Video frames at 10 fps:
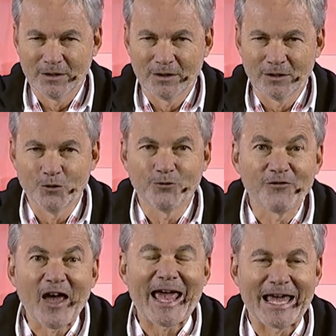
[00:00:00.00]
you
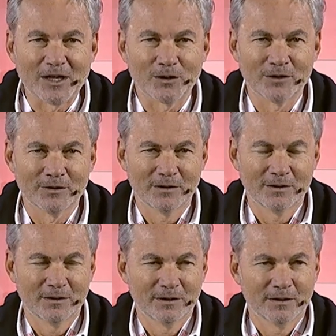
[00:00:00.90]
fail
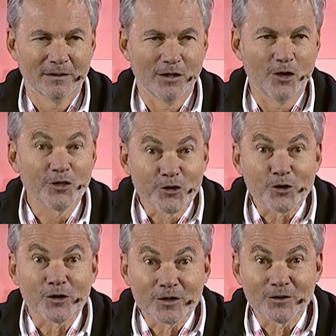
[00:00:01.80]
a
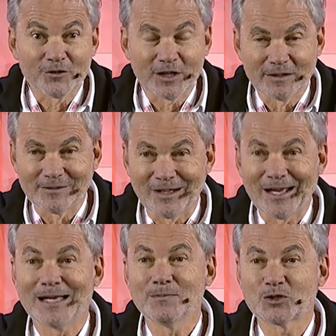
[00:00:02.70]
third of the
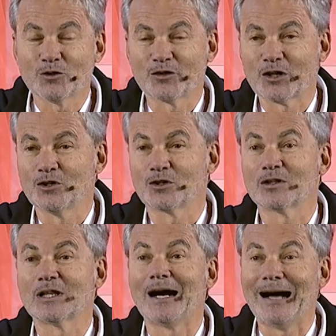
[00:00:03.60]
times over your
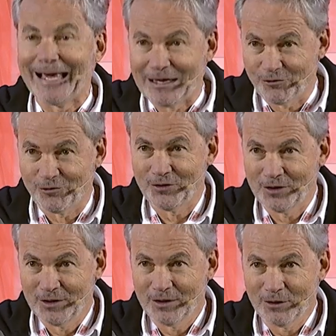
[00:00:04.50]
life,
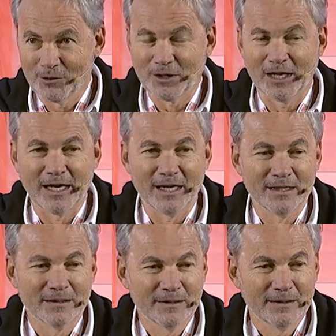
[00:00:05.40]

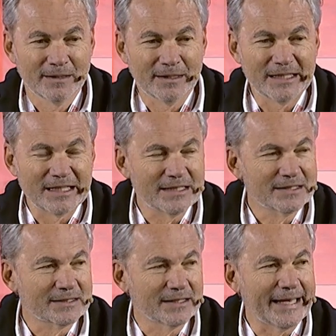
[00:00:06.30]
okay? It
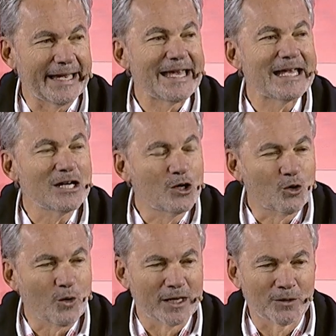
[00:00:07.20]
is
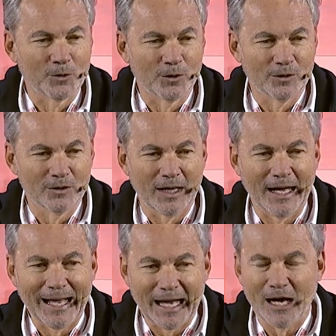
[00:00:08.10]
incredible
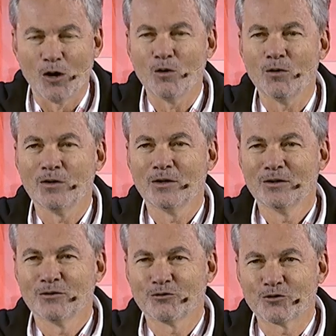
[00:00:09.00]
how
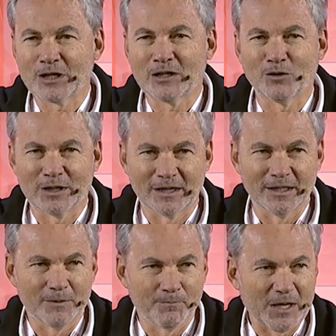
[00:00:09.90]

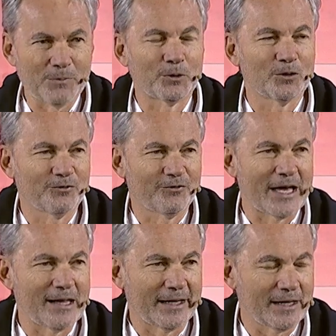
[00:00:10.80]
frequently people
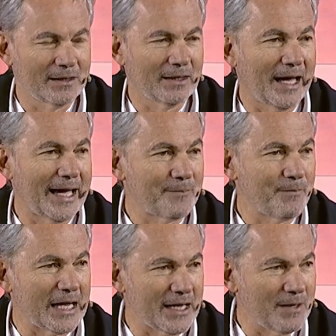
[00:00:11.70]
fail at
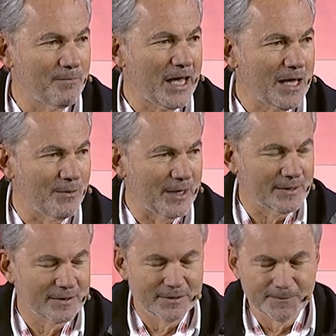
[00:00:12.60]
making babies